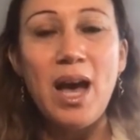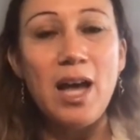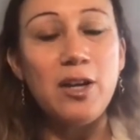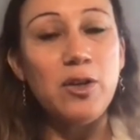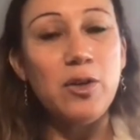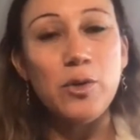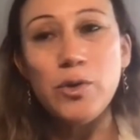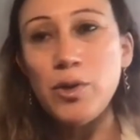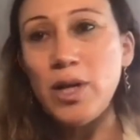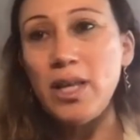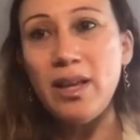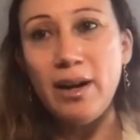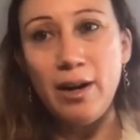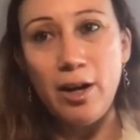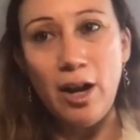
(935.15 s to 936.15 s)
And
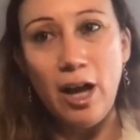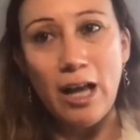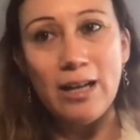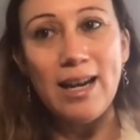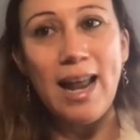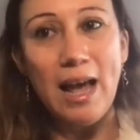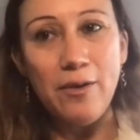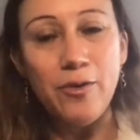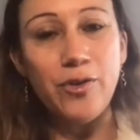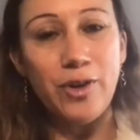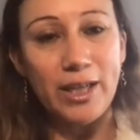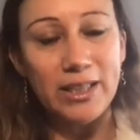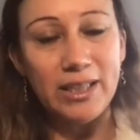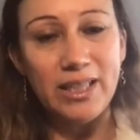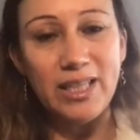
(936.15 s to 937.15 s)
usually they are not
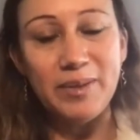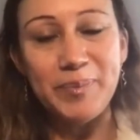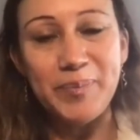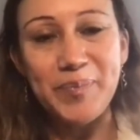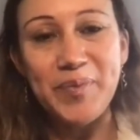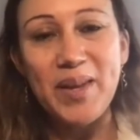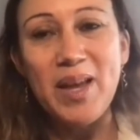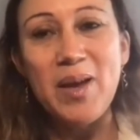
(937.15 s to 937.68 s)
life-threatening.